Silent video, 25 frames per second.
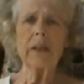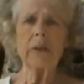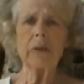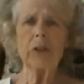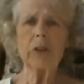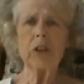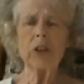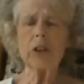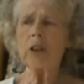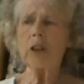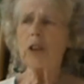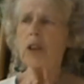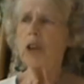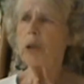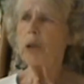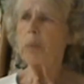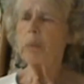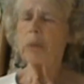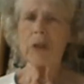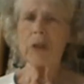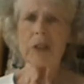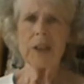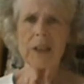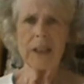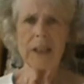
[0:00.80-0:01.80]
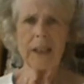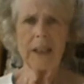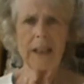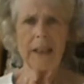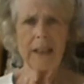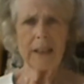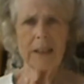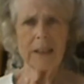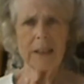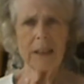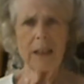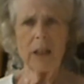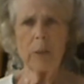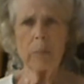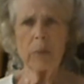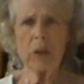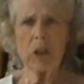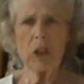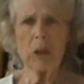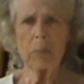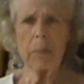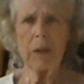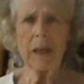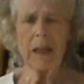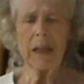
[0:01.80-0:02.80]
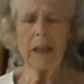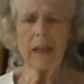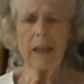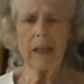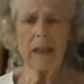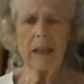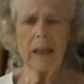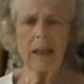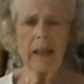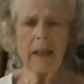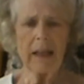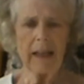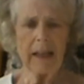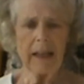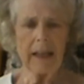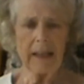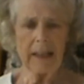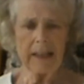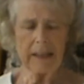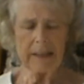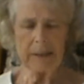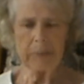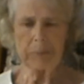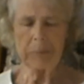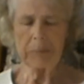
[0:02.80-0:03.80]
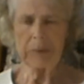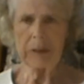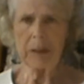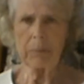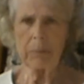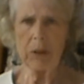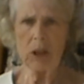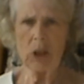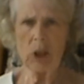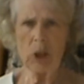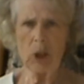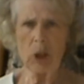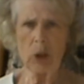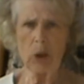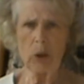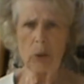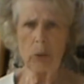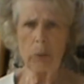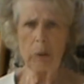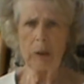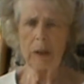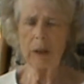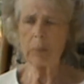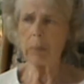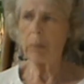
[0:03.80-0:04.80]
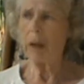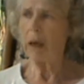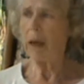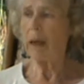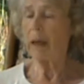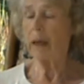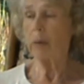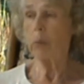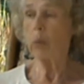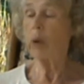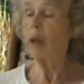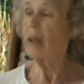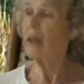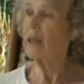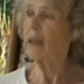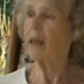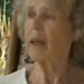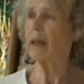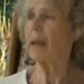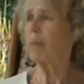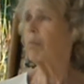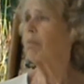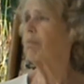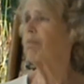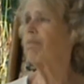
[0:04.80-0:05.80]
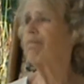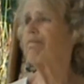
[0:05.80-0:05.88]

YouTube, Christine here, Skinny Brit to Be, coming to you with my week